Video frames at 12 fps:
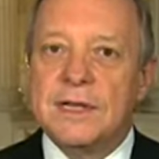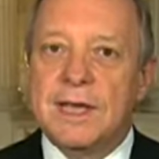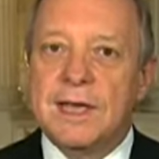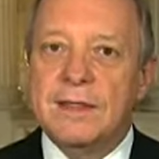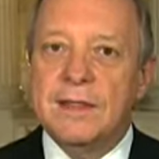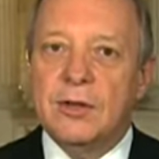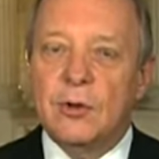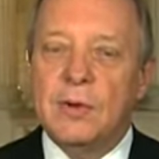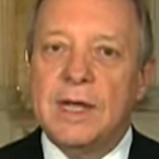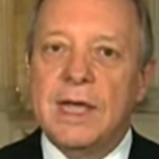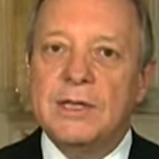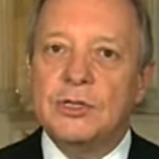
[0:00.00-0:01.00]
taking that
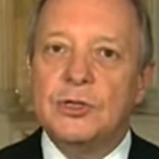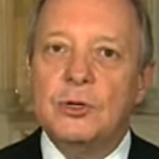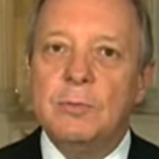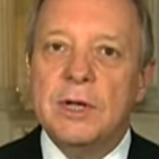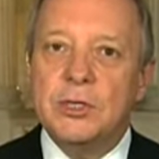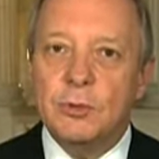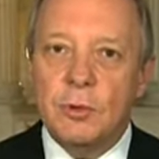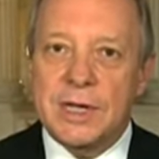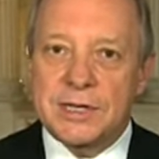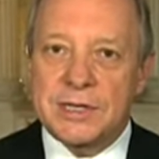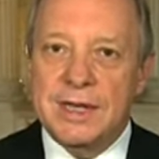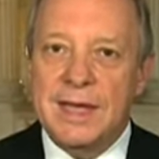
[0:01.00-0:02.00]
creates too much
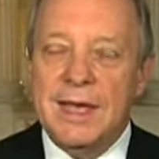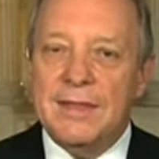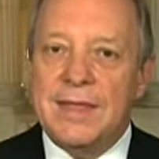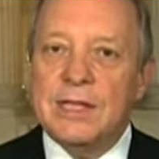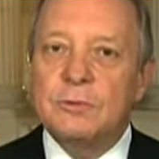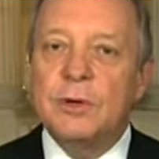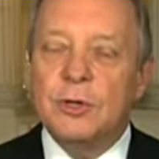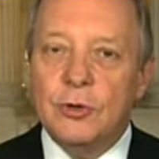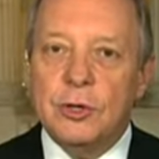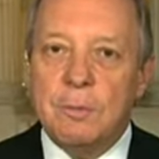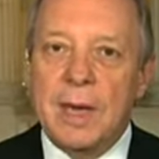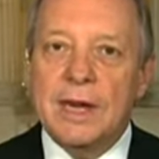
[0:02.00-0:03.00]
risk? That's what
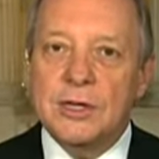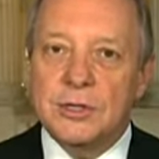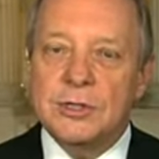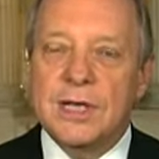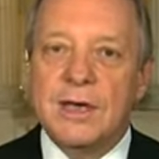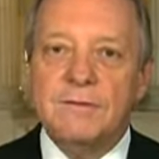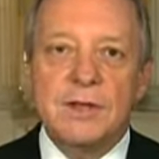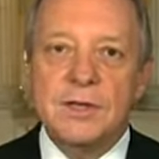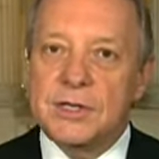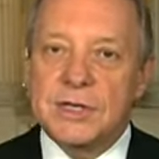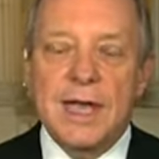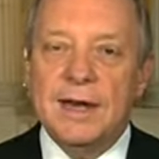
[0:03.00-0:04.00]
good managers have to
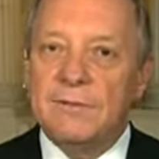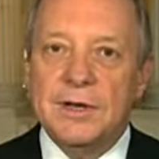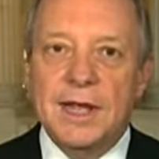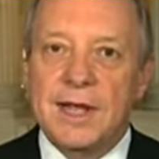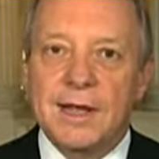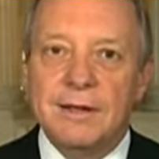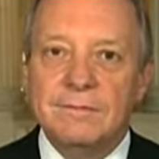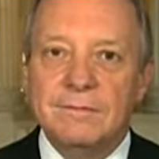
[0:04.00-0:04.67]
decide every day.